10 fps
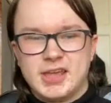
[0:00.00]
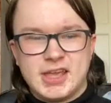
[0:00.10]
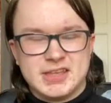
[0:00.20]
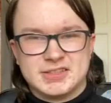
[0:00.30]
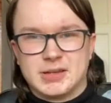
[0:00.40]

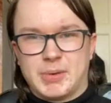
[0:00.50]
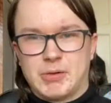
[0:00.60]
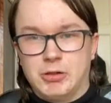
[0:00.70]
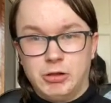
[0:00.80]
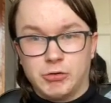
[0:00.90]
Is it
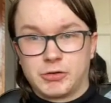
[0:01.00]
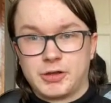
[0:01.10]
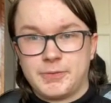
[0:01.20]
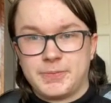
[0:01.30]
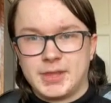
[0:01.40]
about
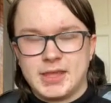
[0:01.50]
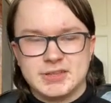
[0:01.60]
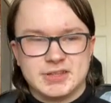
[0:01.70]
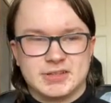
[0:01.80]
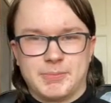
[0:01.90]
luck?
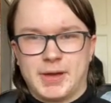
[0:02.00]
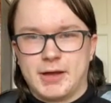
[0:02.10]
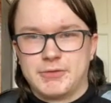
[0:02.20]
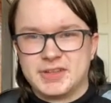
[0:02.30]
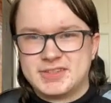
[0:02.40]
Is it
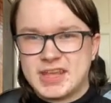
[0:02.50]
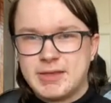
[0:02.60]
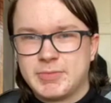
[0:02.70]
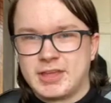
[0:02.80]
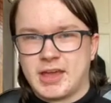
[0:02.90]
about the
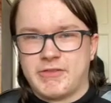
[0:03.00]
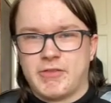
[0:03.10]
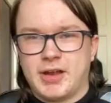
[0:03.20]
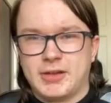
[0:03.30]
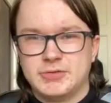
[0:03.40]
team that you have
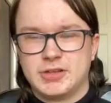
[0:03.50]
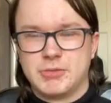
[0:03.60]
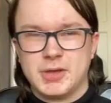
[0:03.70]
around you?